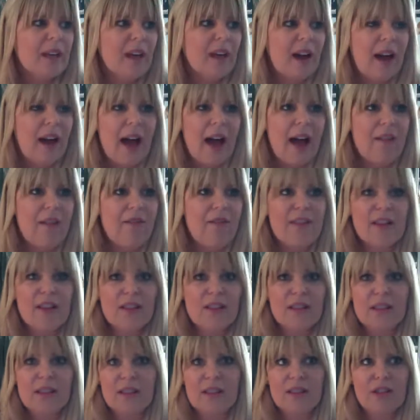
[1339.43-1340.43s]
I
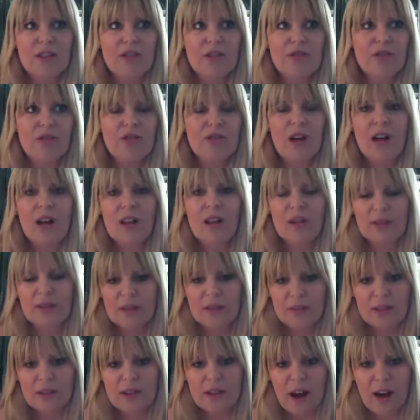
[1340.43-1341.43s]
filled 2 truckloads of
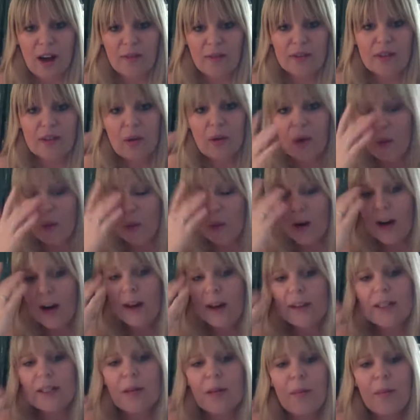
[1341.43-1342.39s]
stuff, so it worked,